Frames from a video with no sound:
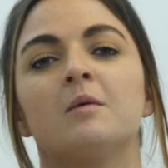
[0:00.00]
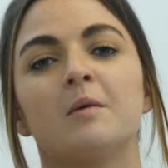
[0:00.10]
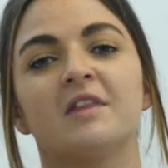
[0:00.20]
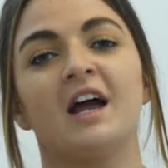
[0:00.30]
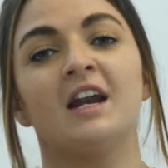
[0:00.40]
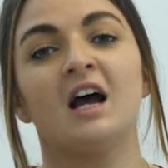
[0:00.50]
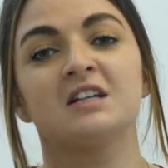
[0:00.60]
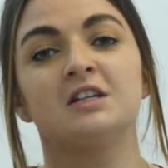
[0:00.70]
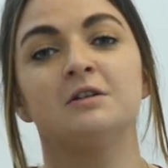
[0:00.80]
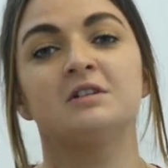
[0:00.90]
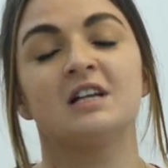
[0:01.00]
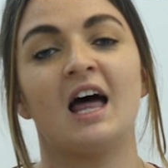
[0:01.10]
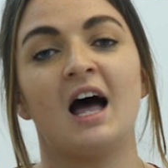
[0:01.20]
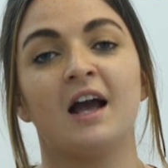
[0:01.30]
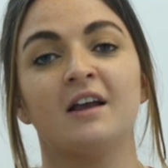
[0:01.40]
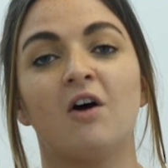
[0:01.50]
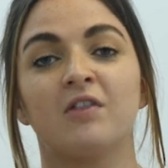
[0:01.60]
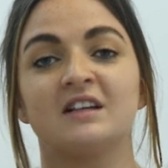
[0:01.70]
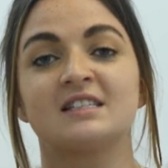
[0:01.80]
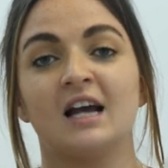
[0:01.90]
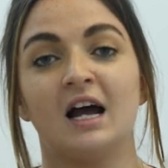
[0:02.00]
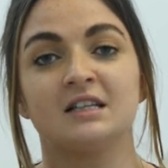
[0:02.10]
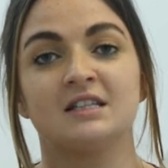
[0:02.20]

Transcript: We will then ask you to lie on the scan